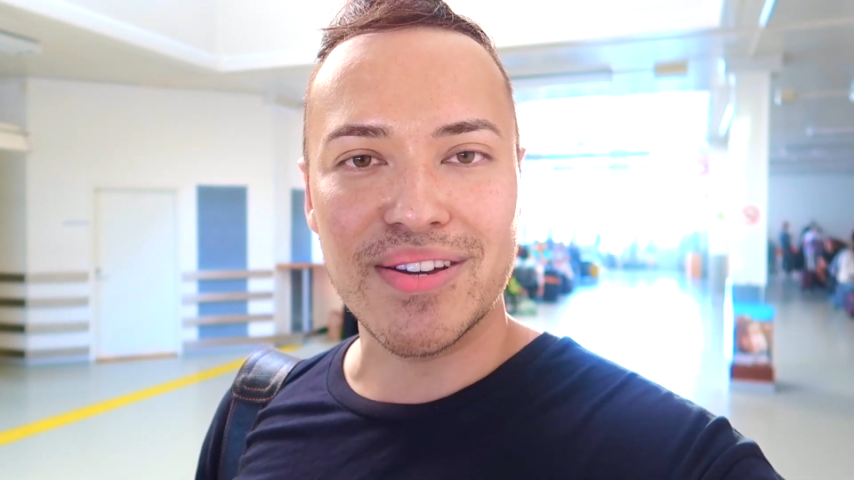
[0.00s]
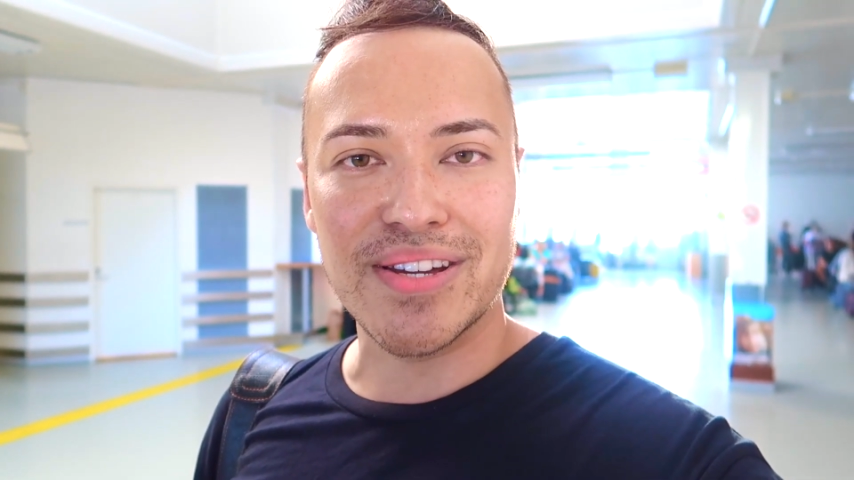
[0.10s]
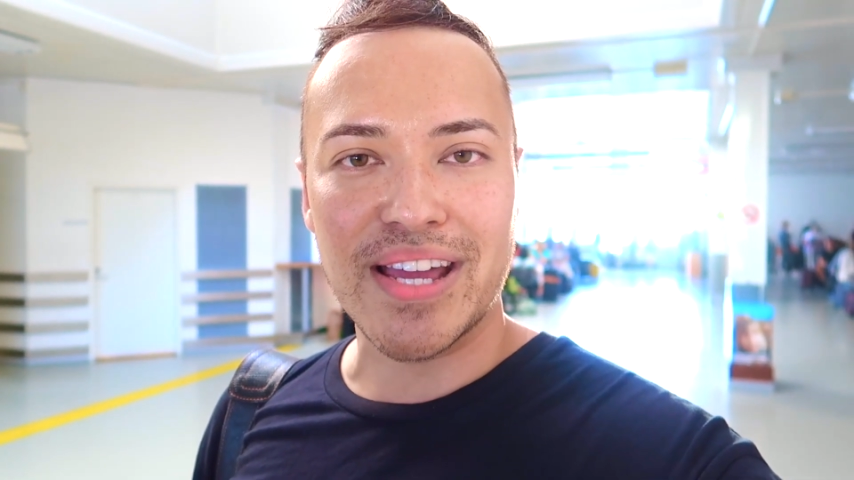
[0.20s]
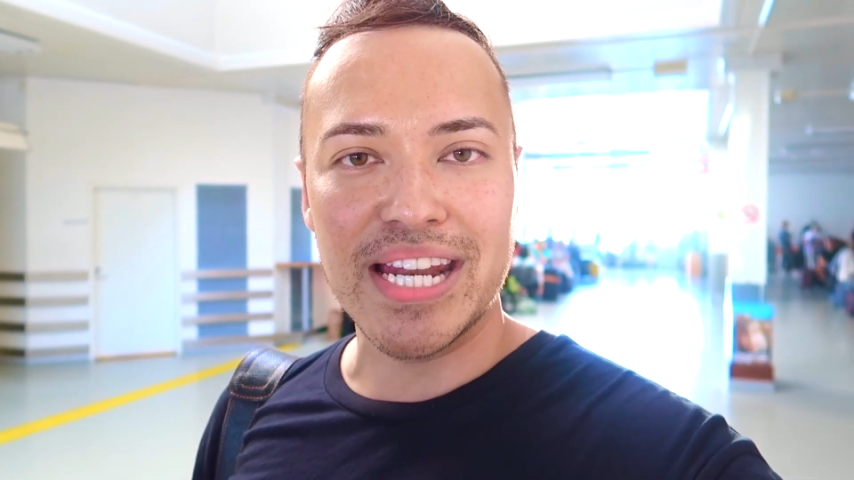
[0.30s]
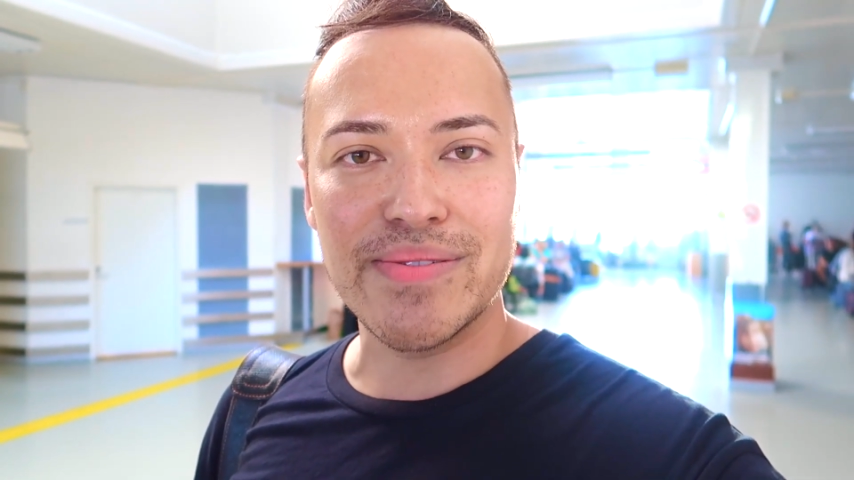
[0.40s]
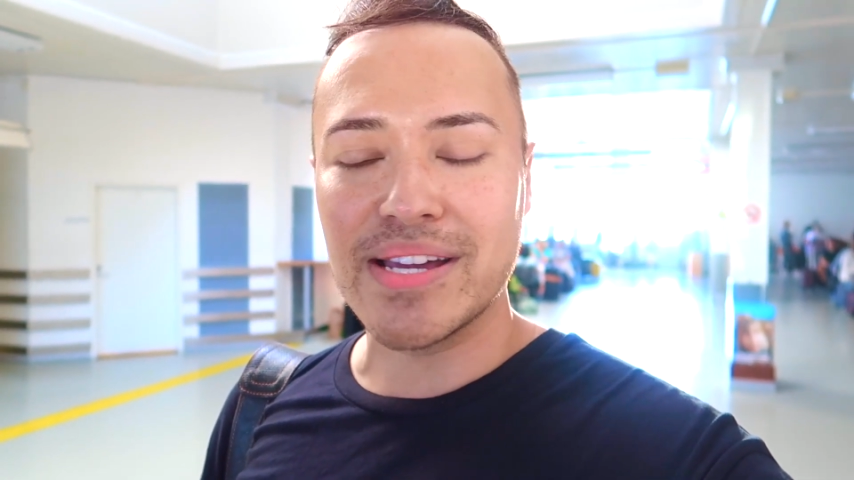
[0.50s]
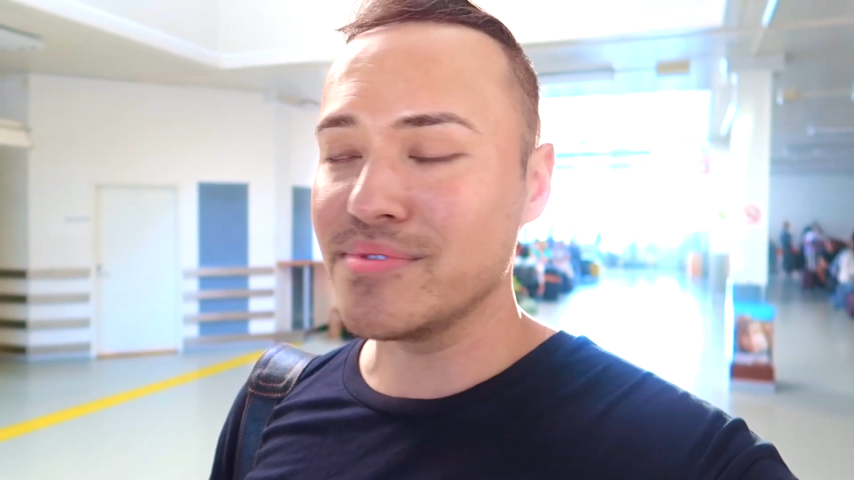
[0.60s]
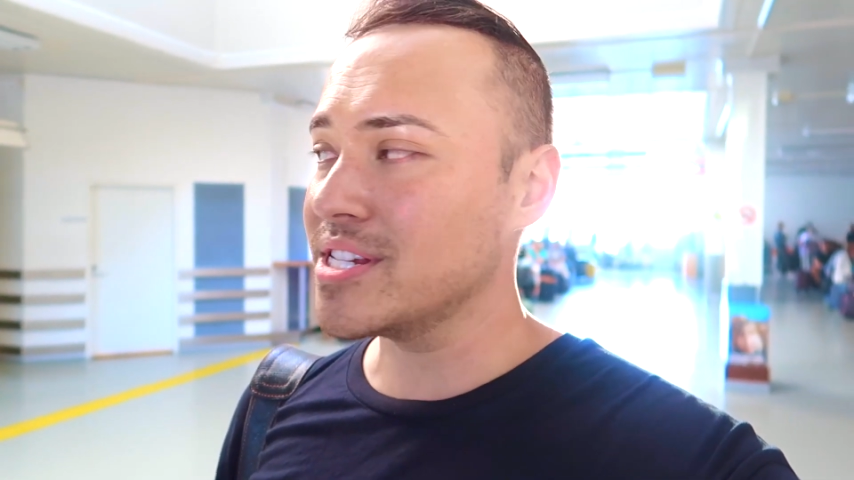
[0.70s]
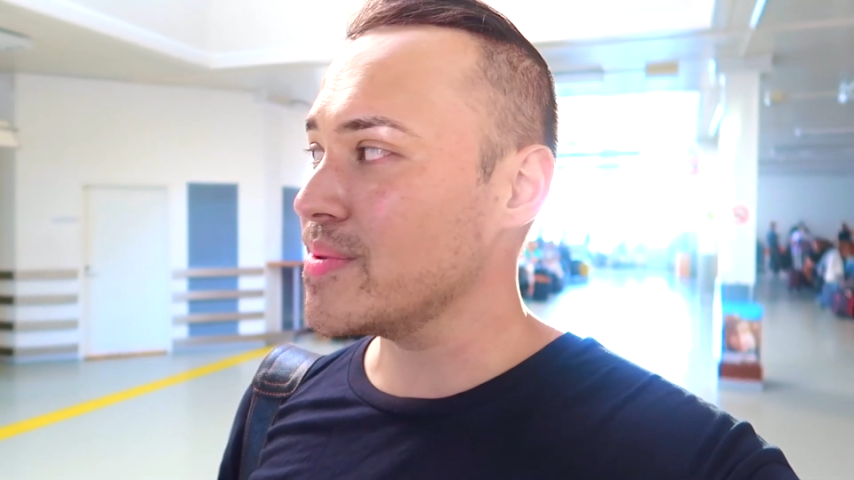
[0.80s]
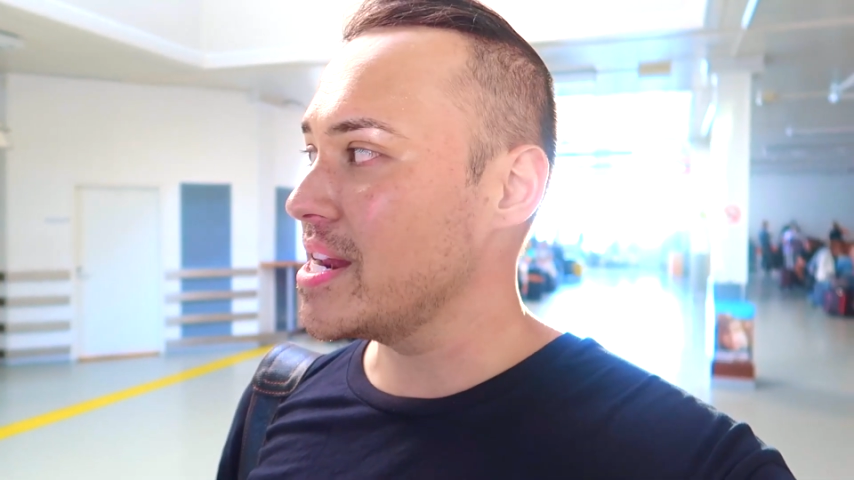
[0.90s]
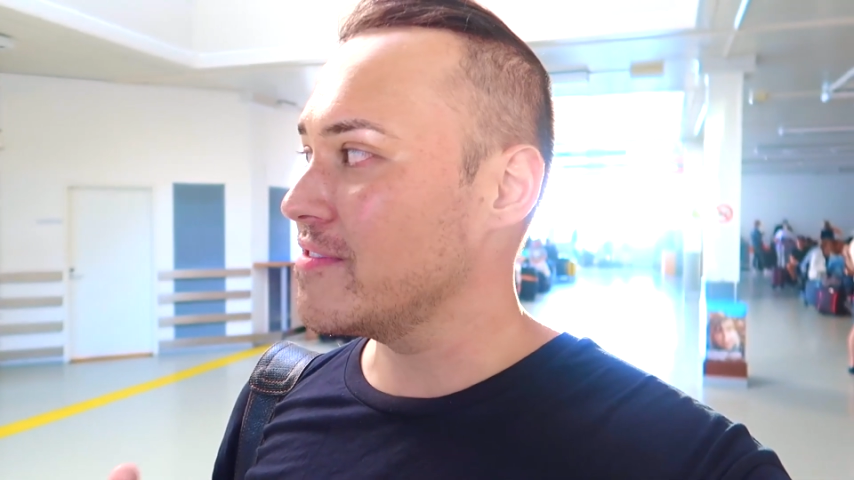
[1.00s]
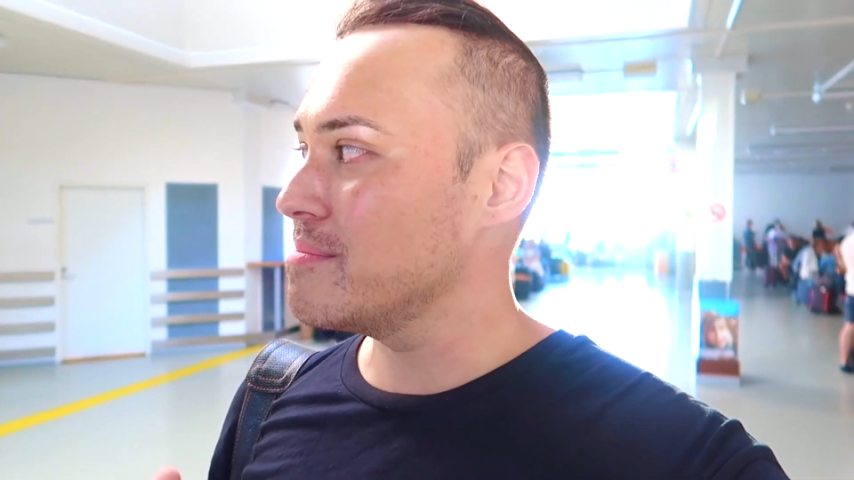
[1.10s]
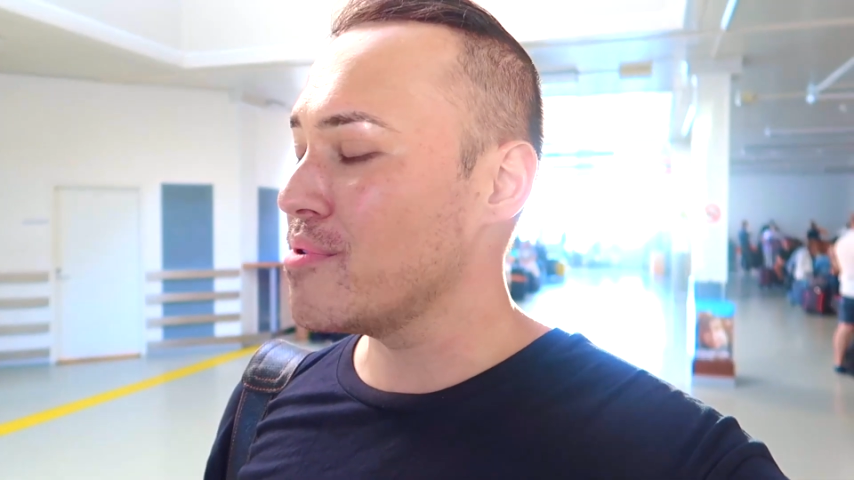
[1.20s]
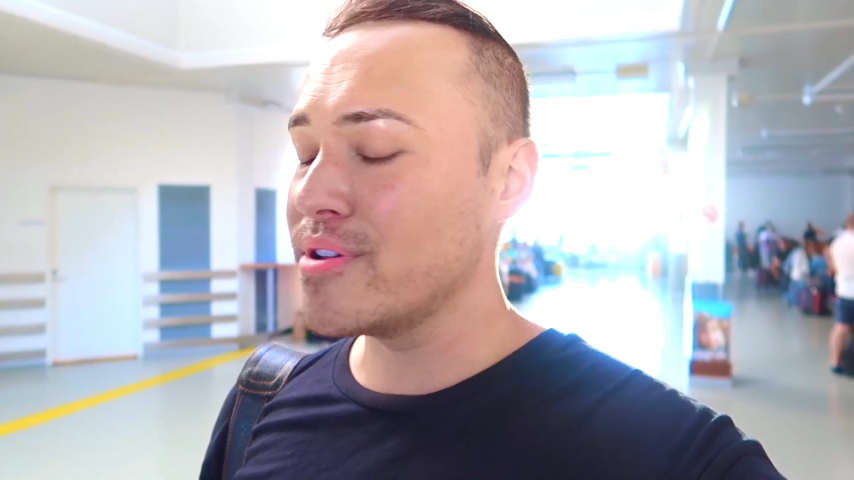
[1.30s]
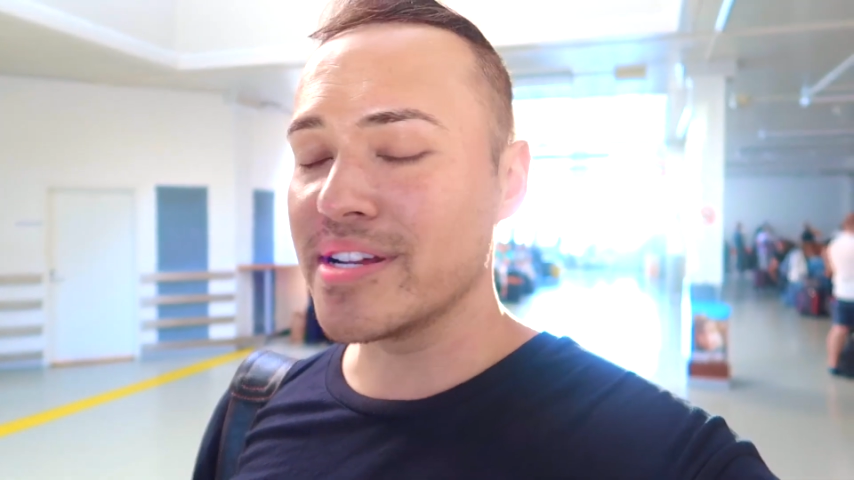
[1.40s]
So anyway, we're just waiting for
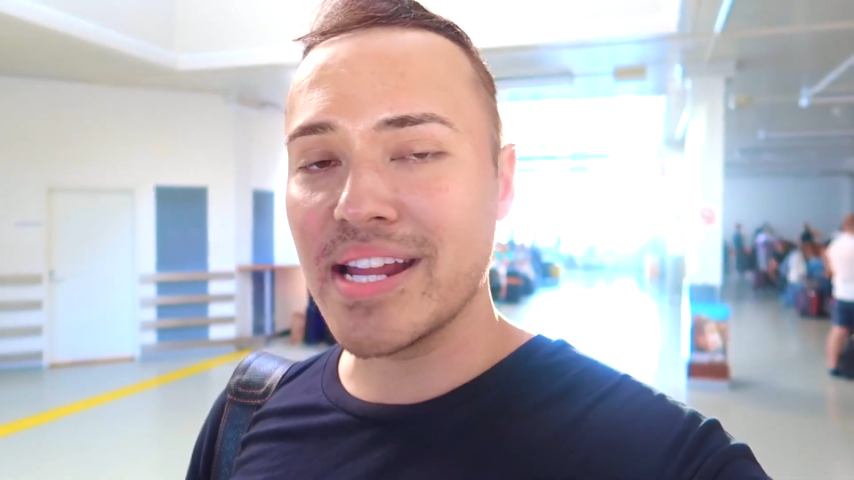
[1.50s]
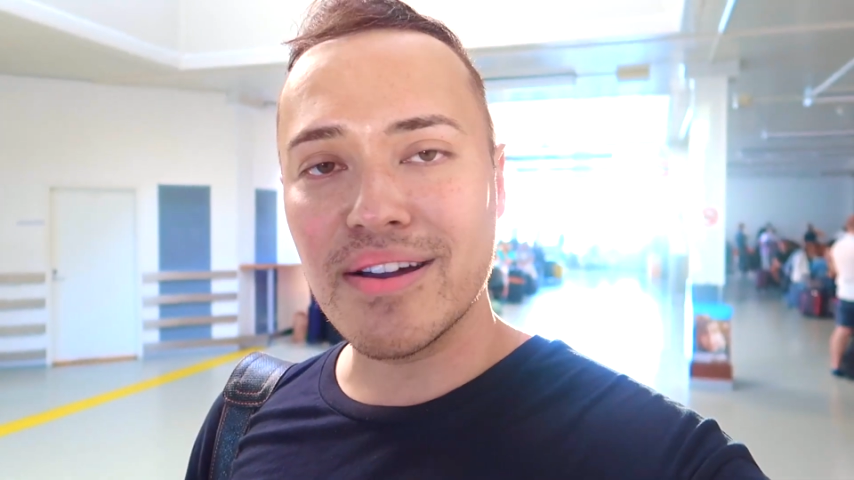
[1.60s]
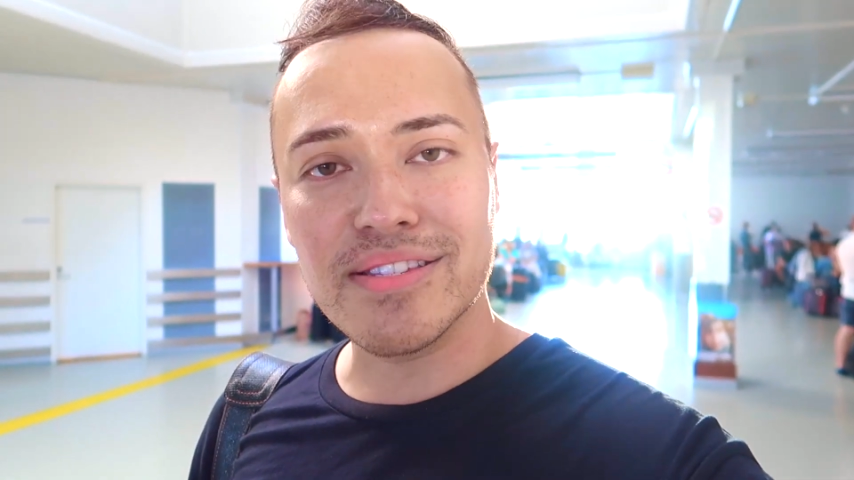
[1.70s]
boarding now.